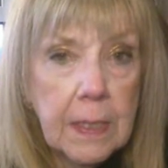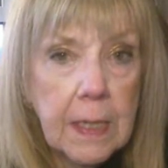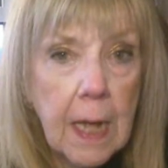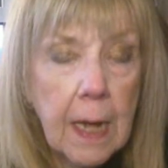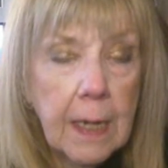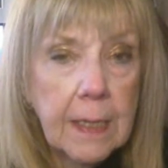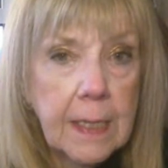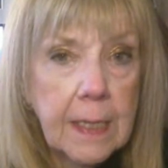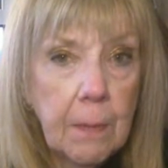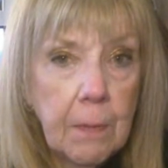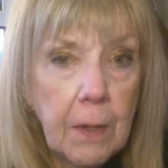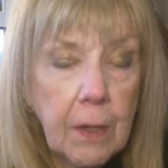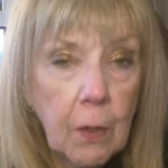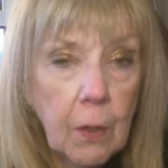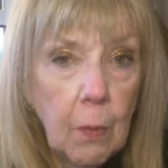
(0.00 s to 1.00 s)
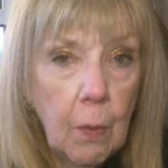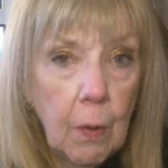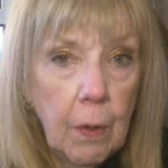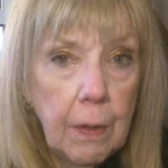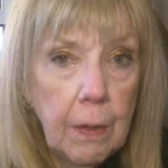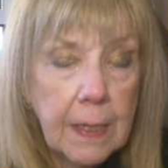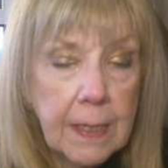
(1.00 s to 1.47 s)
not down. accepted the
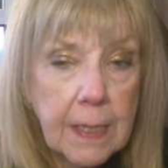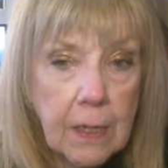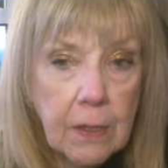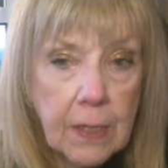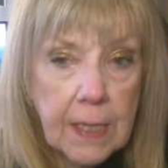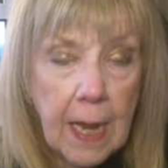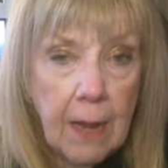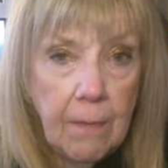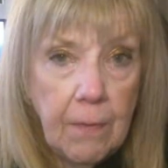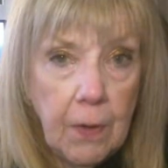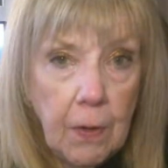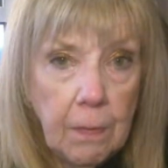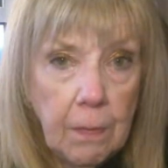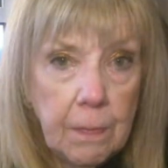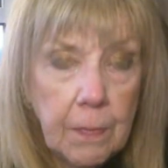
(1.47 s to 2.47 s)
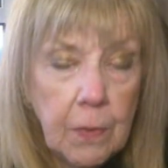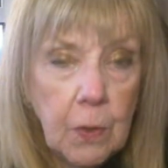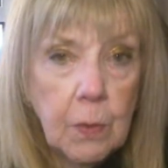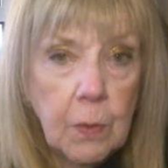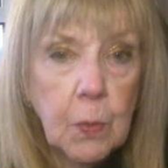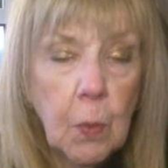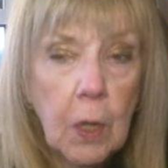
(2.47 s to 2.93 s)
Lord as their Savior
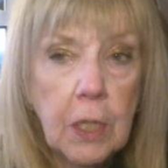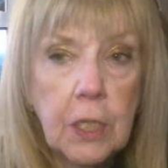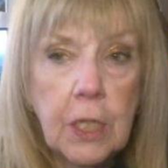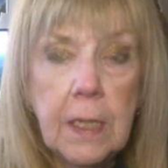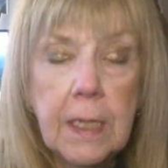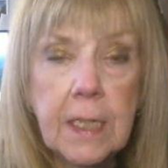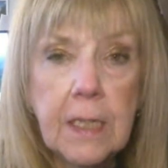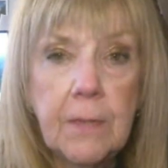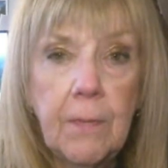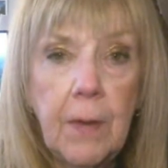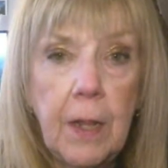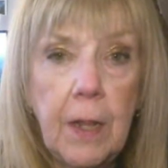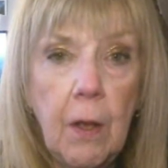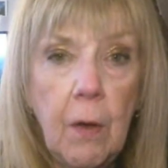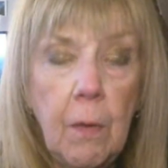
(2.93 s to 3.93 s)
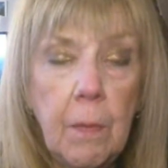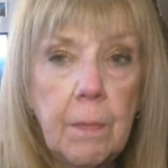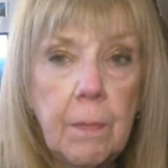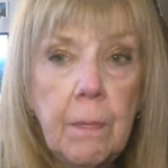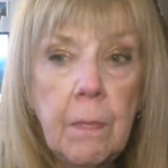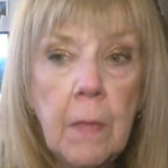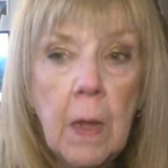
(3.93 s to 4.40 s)
who is watching this video,
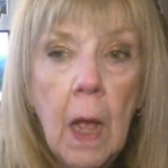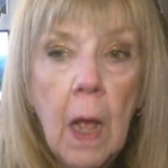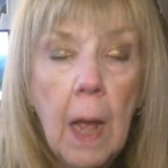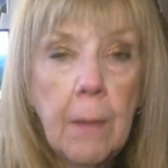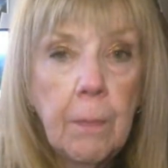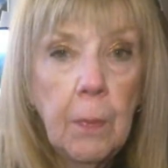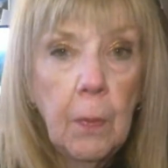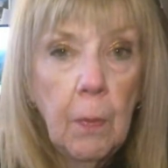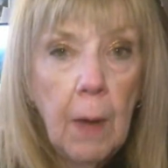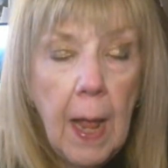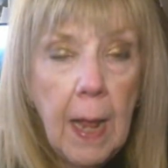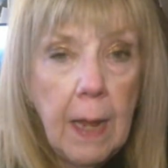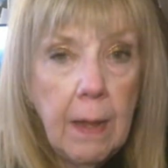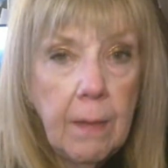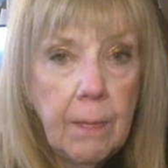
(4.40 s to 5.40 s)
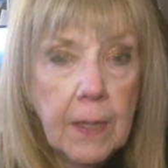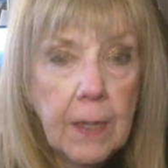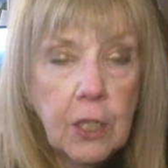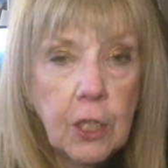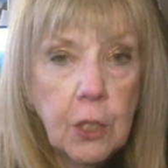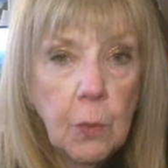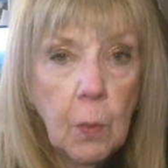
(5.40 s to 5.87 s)
I pray
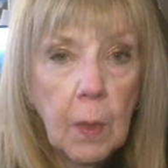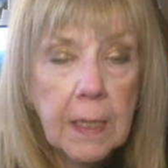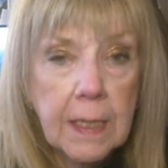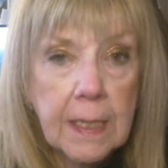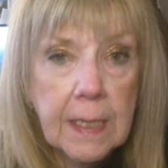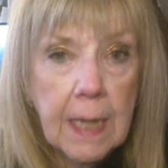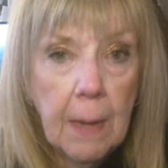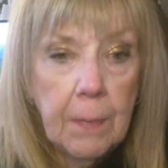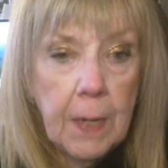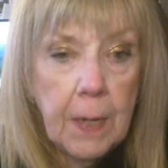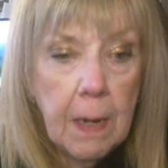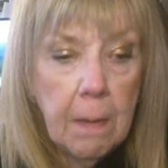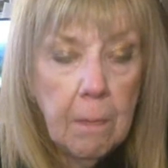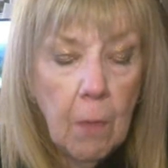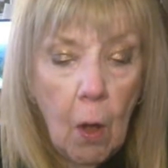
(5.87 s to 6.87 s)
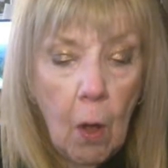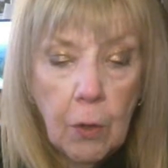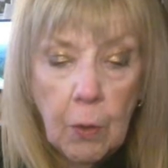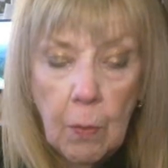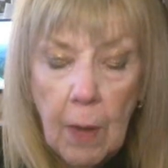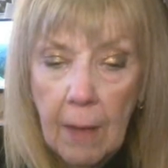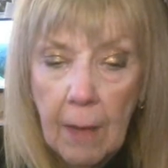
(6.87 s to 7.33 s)
that you will accept him. All
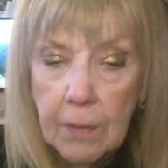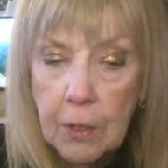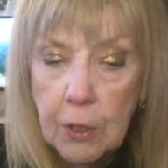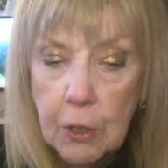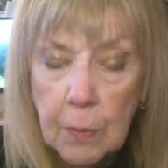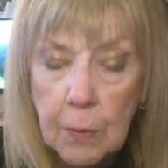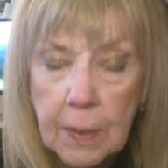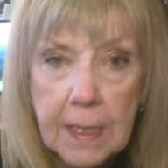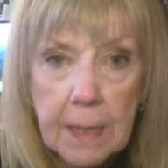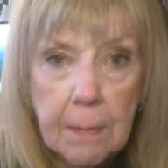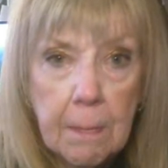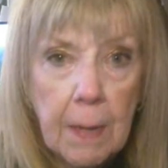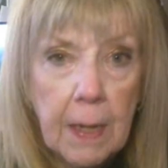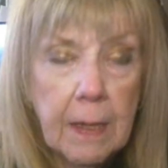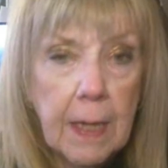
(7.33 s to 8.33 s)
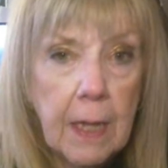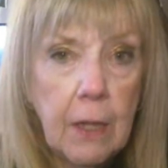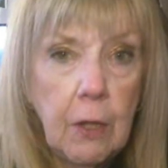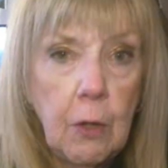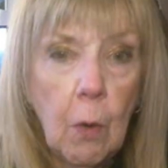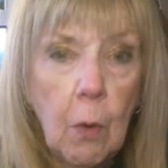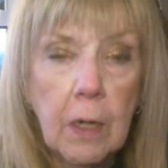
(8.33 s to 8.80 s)
you have to do is admit that
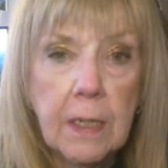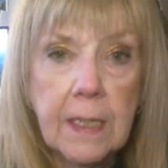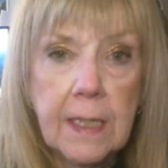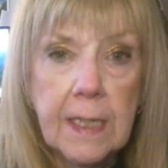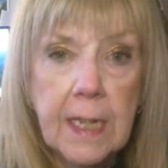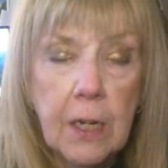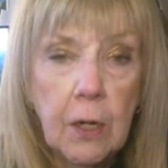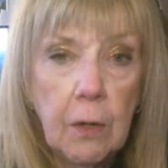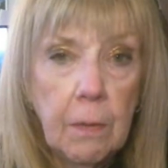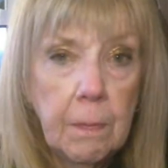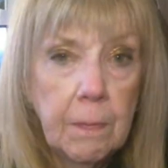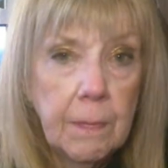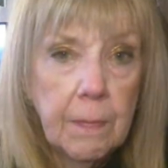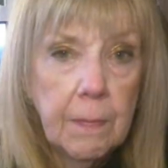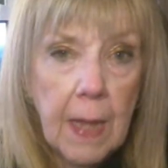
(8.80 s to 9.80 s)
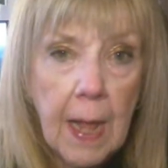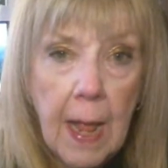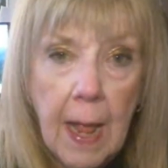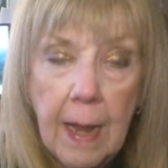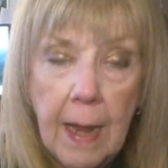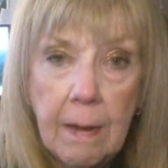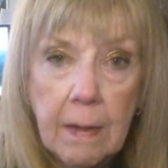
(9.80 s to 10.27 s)
you are a sinner,
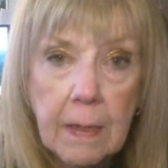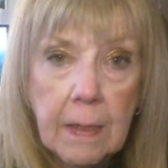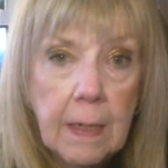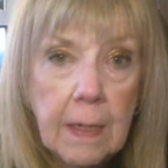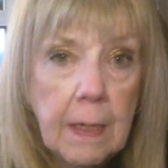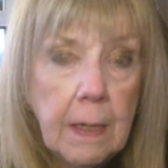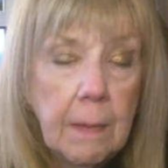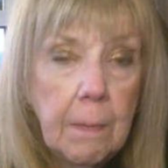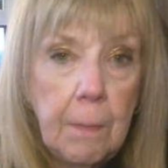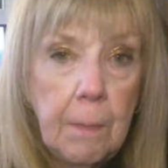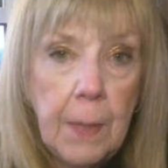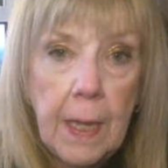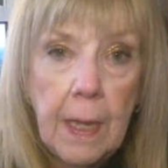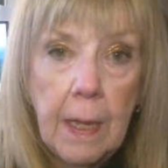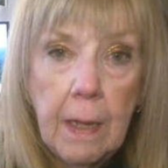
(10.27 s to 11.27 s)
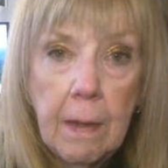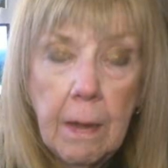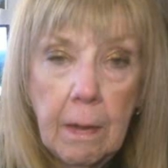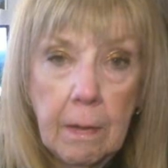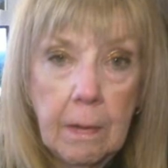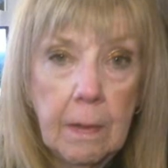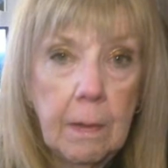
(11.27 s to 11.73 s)
A. B,
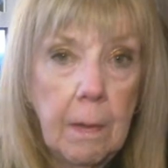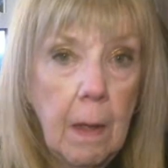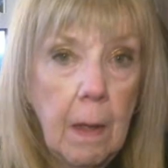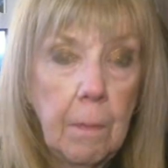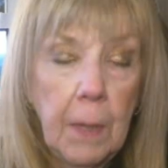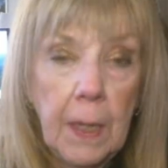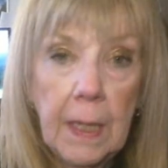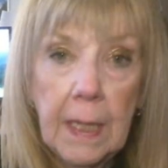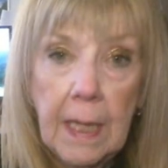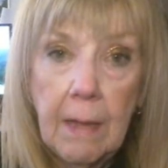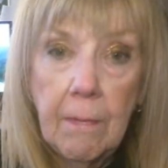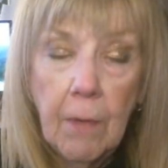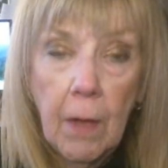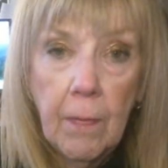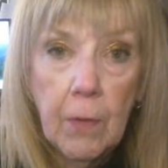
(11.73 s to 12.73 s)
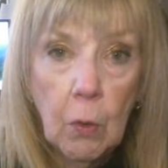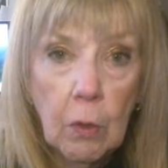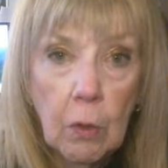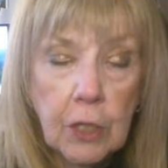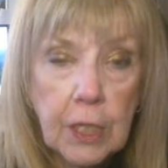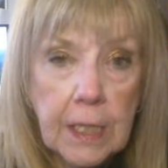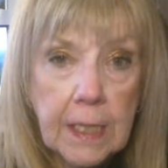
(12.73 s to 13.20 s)
believe on the
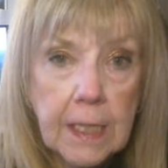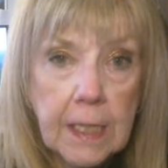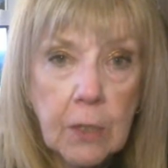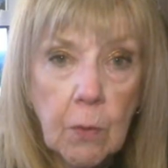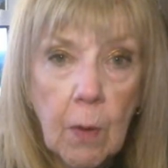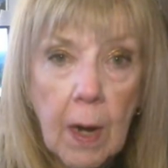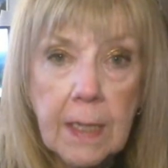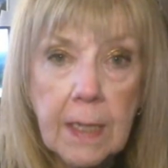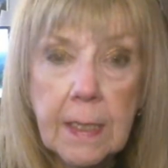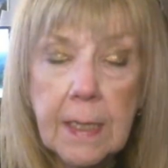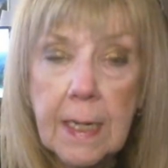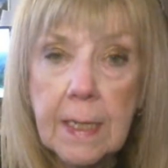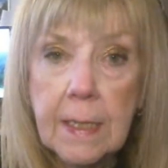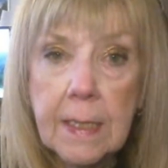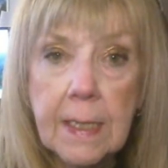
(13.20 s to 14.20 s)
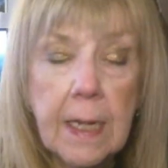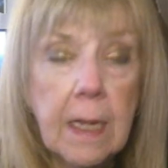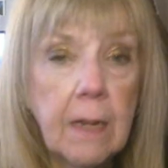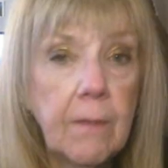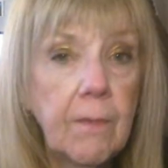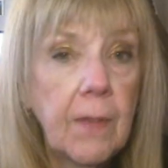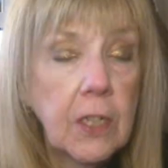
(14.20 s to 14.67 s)
Lord Jesus Christ, and see,
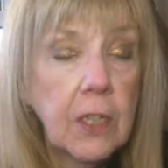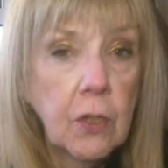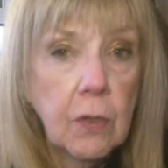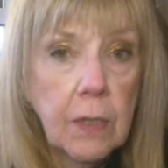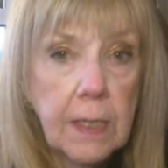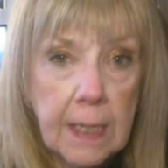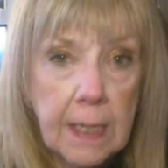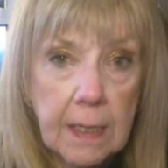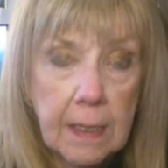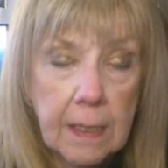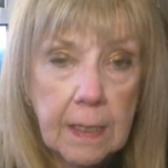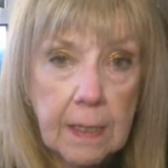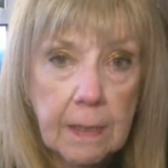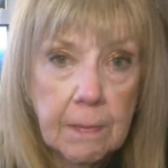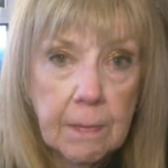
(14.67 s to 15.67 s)
confess your sins.